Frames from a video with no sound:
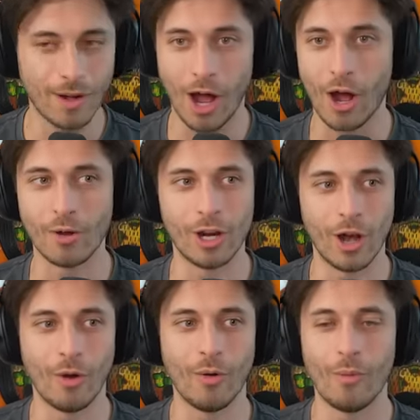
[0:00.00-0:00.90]
Oh
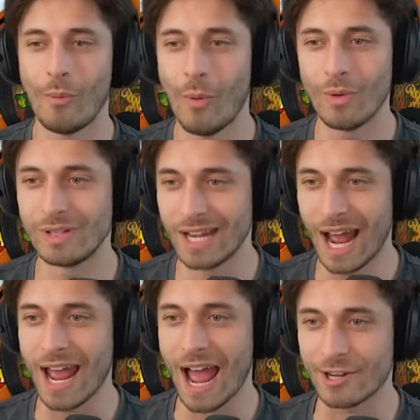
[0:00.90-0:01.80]
no. Did
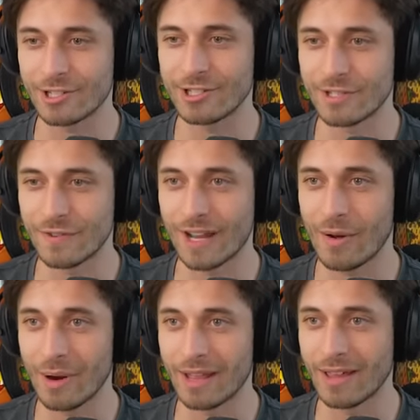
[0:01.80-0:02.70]
I actually just
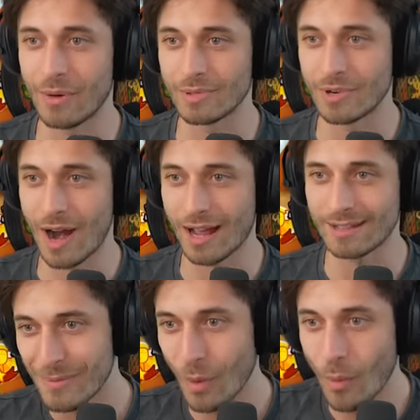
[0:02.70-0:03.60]
forget what I thought was
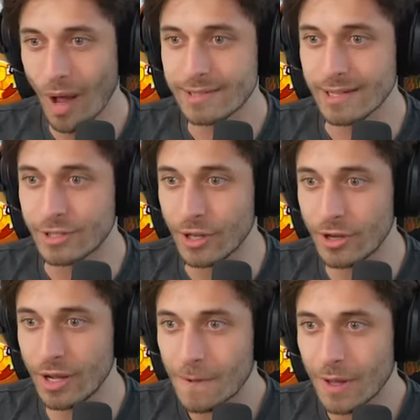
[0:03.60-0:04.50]
cracked? What was it,
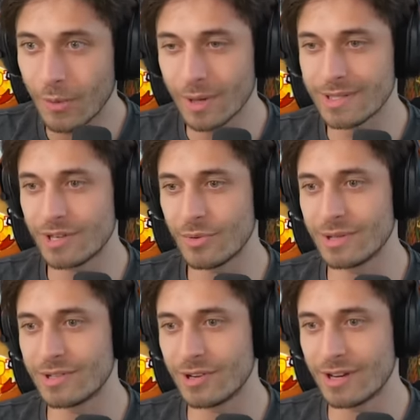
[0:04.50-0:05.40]
dude? It wasn't a
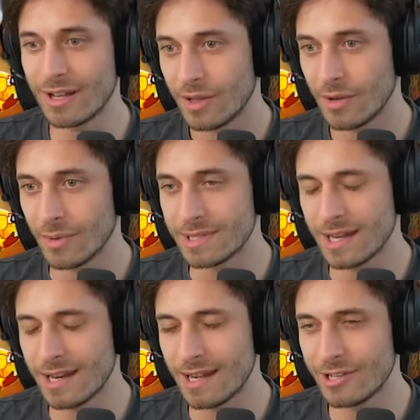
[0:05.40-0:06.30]
wizard. It
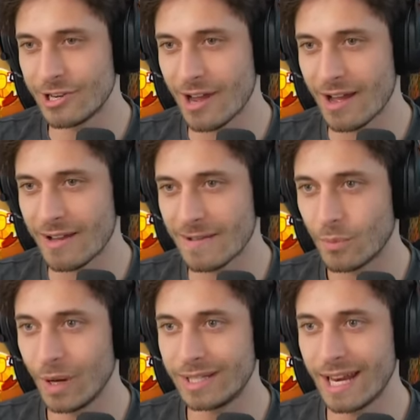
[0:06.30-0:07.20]
wasn't a ninja.
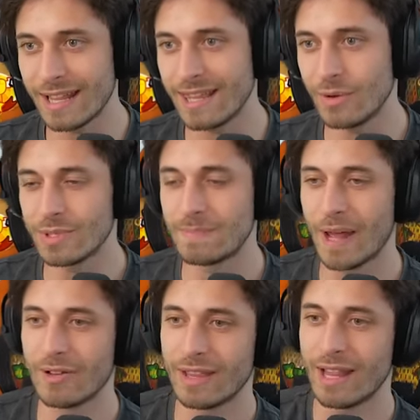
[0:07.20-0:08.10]
What did I think was
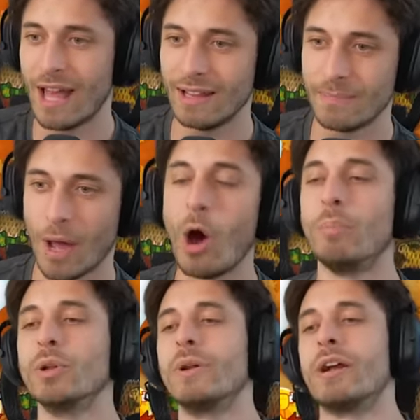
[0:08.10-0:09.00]
better than the heli? Oh,
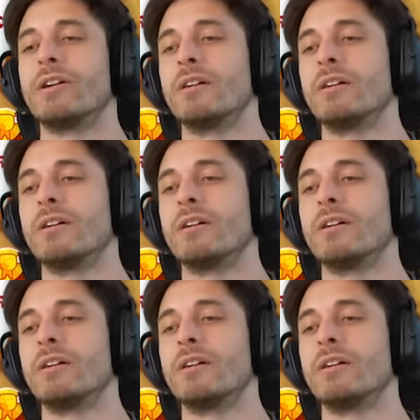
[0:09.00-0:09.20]
Bloon area.